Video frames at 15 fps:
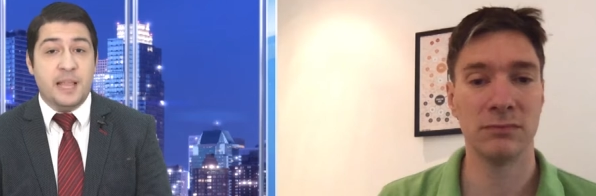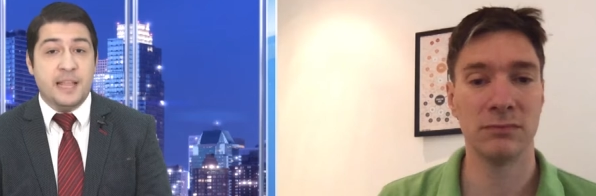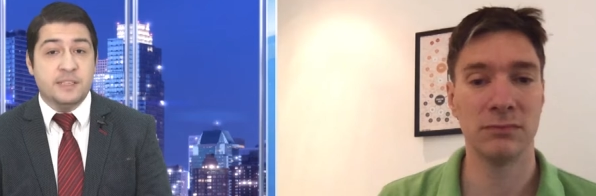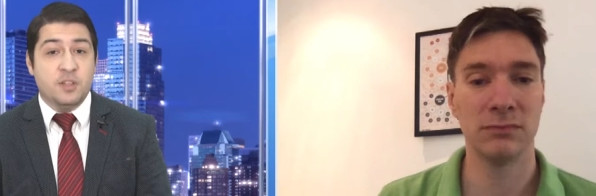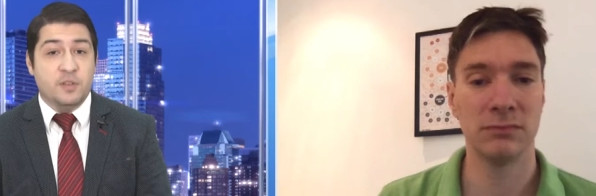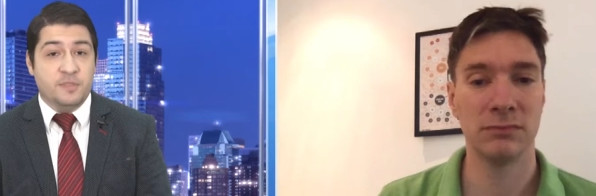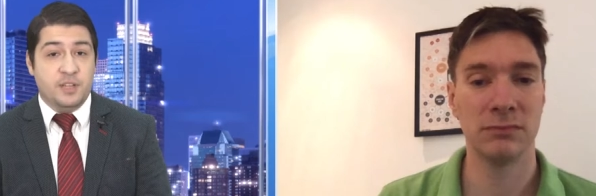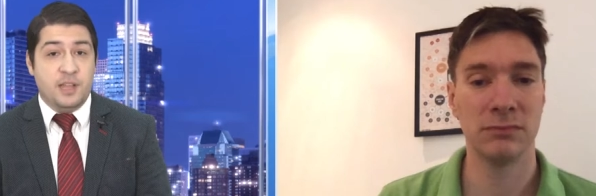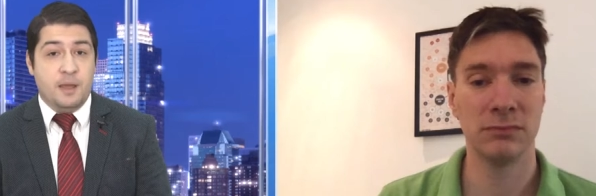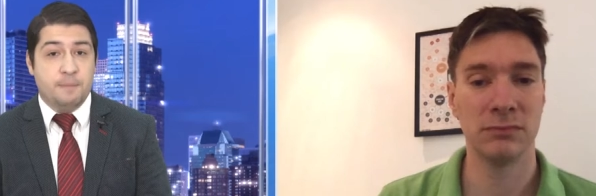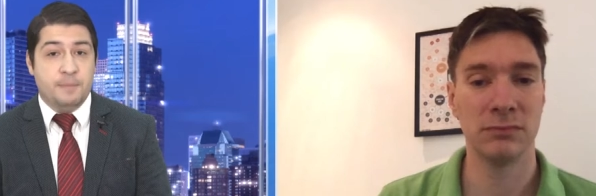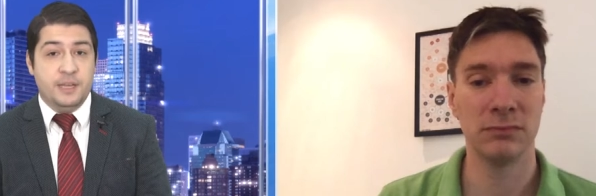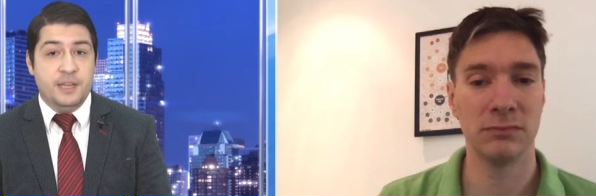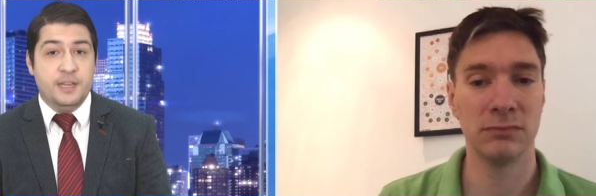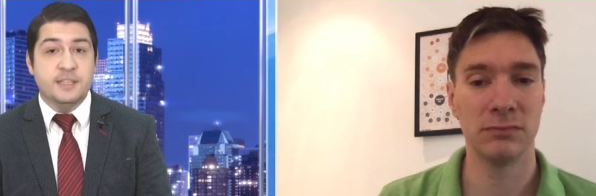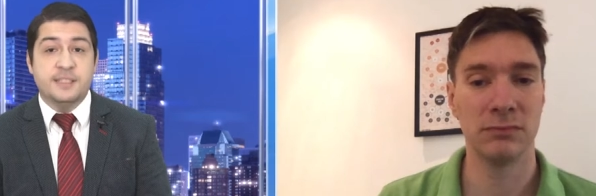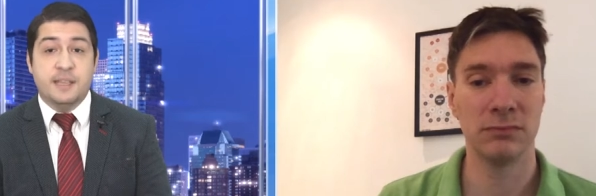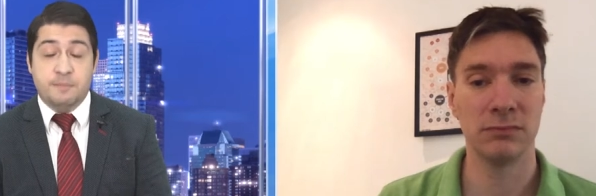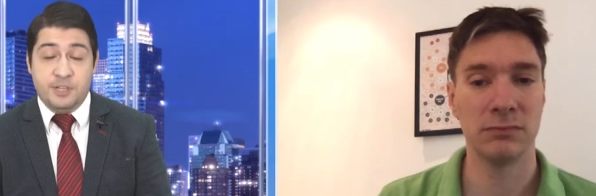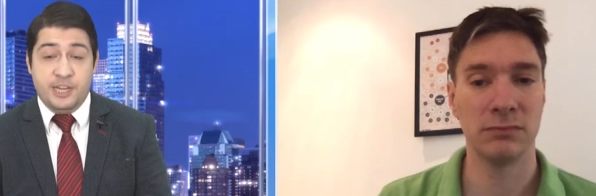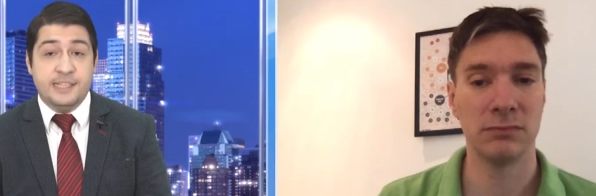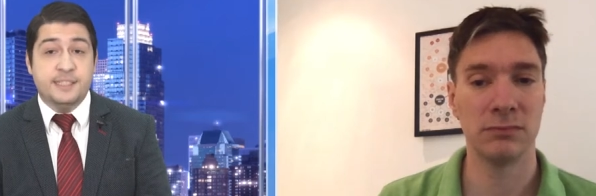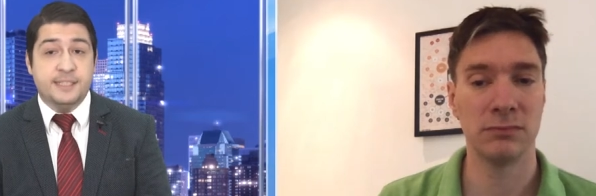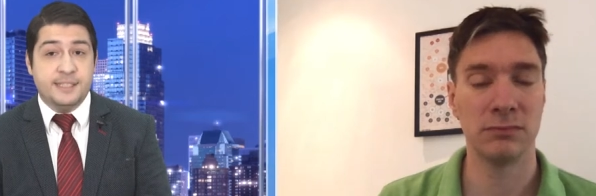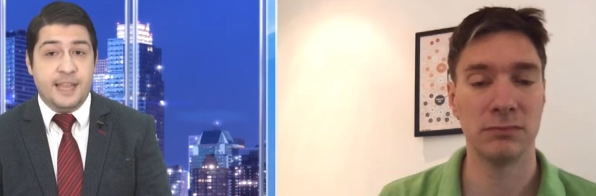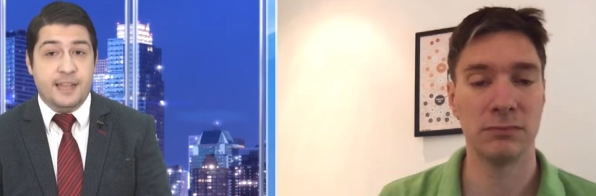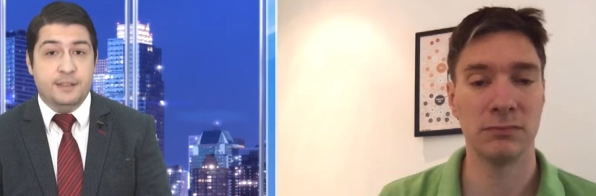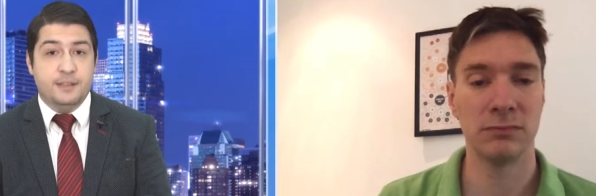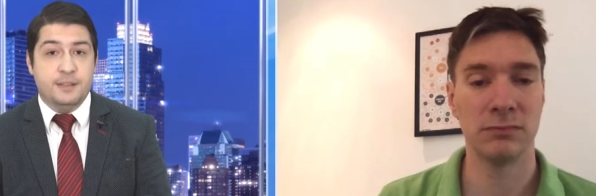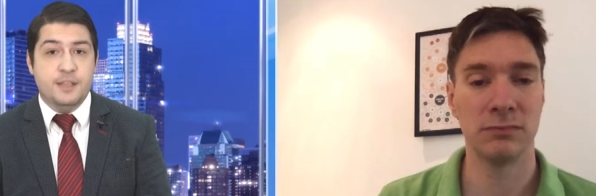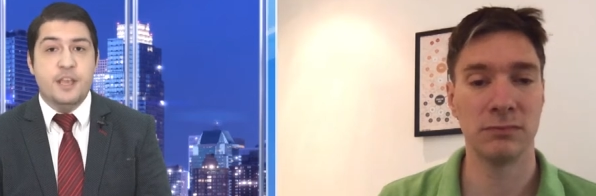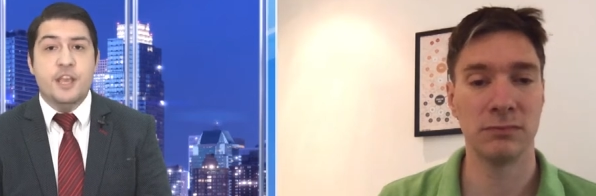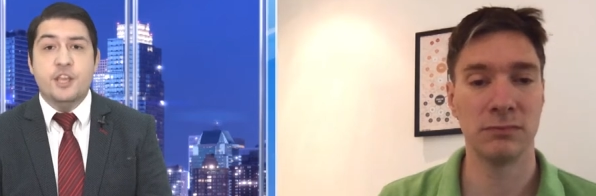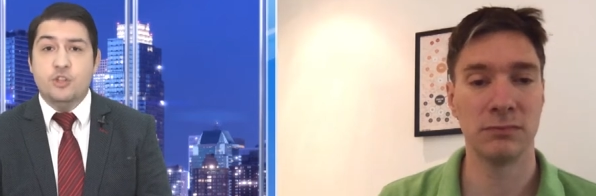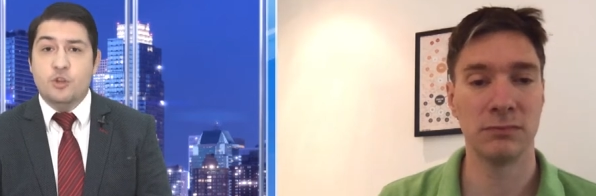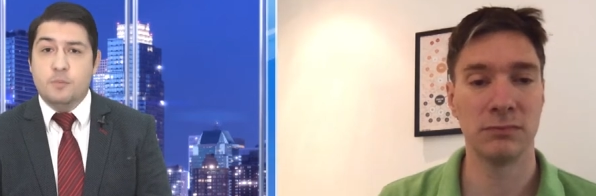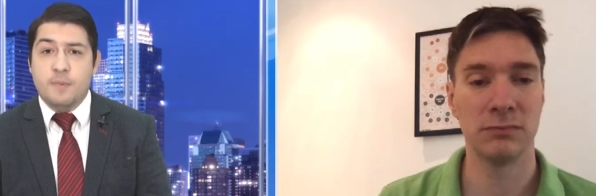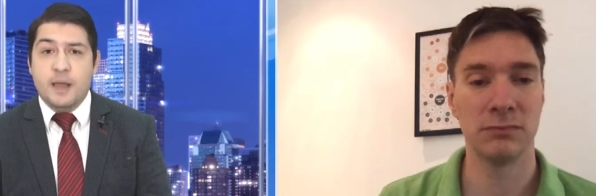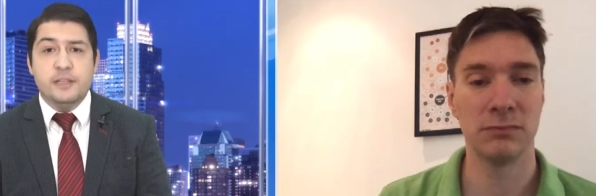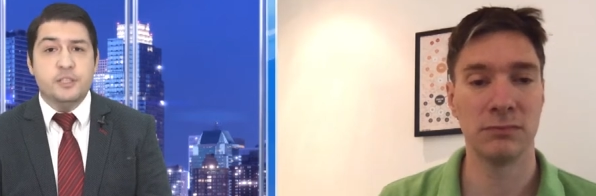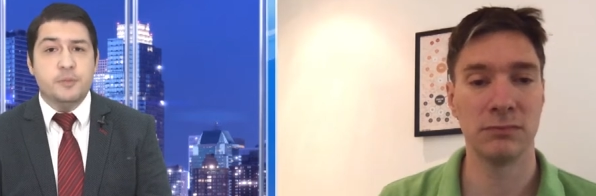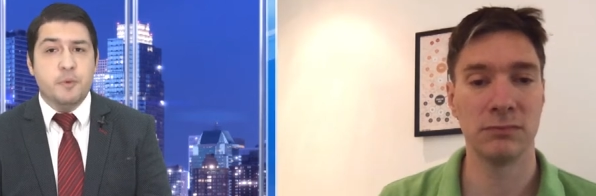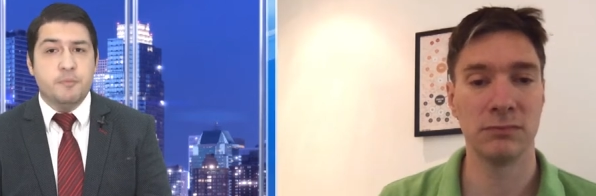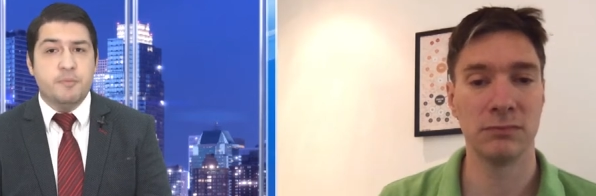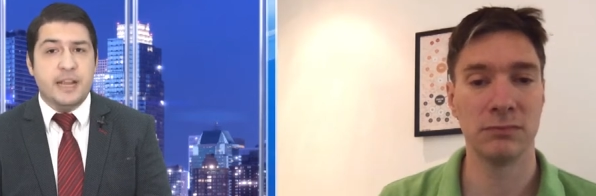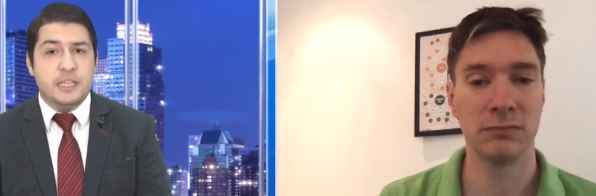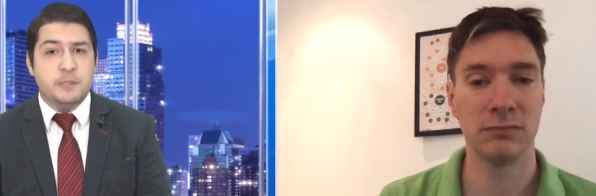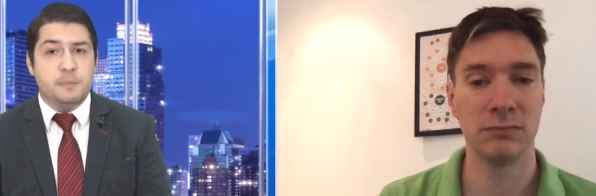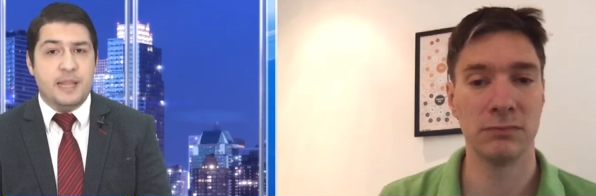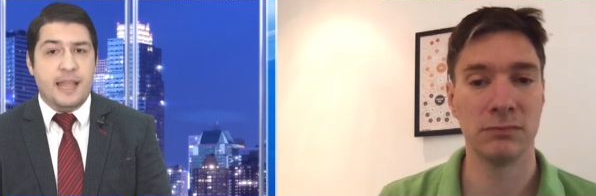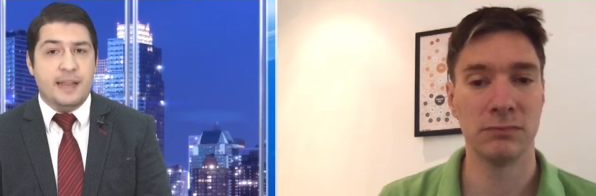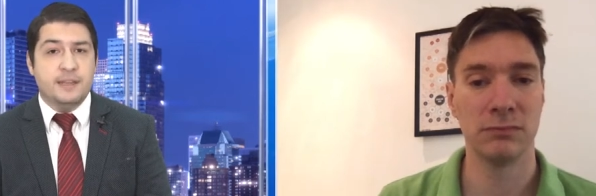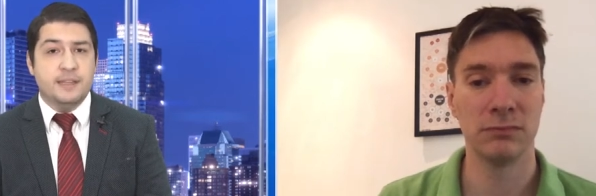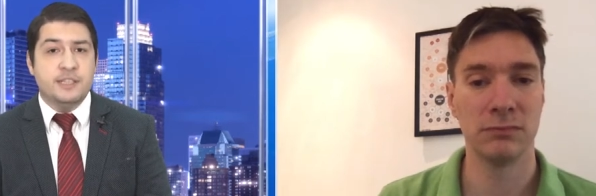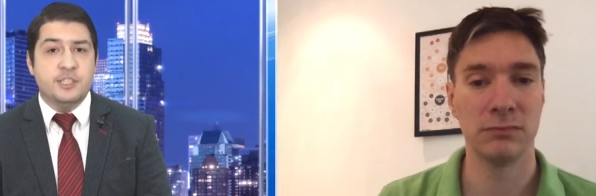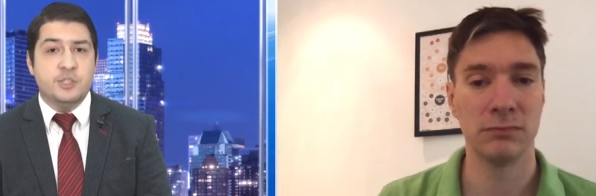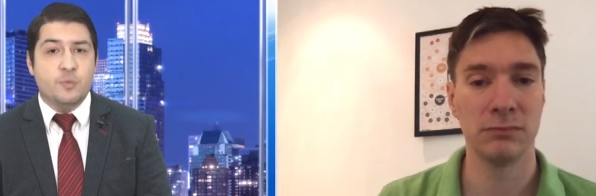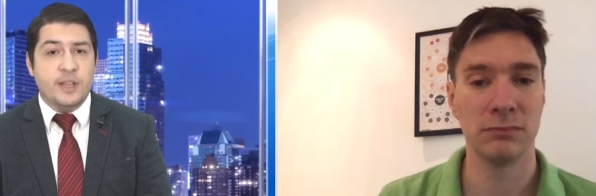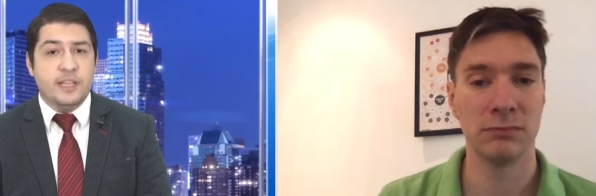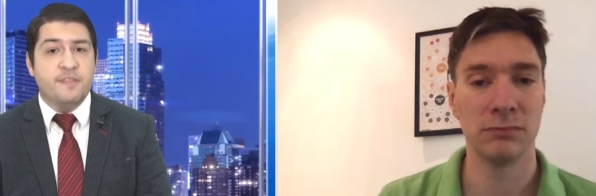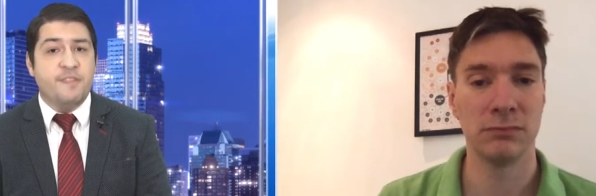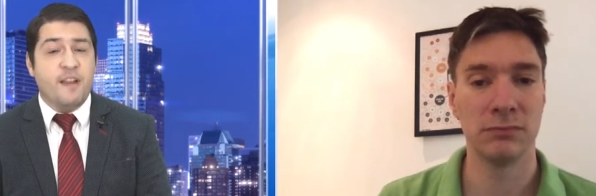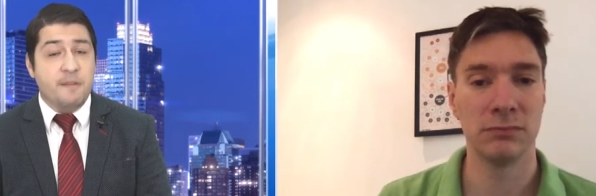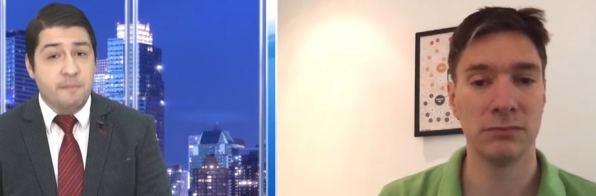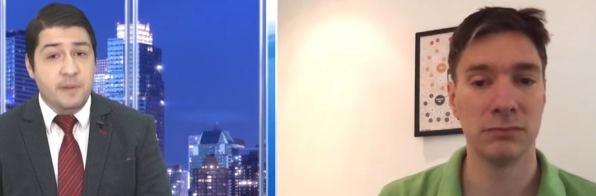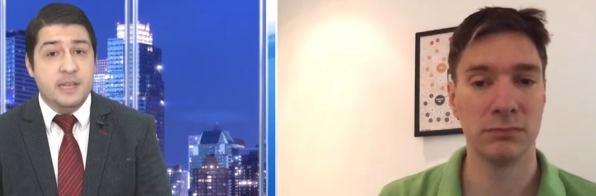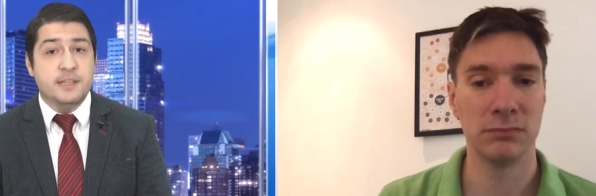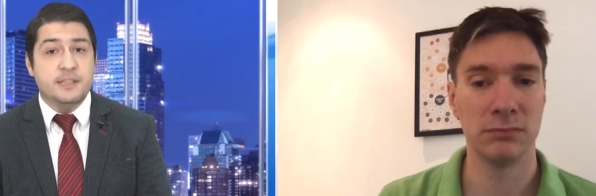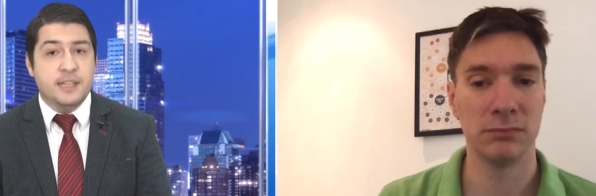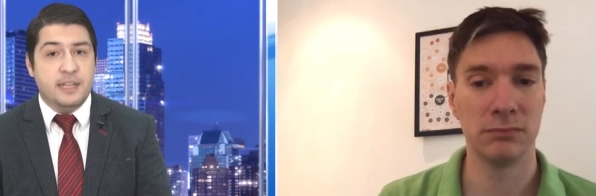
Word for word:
Speaker 1: plans of the company, some traders said. Your maximum raise plan is twenty-five million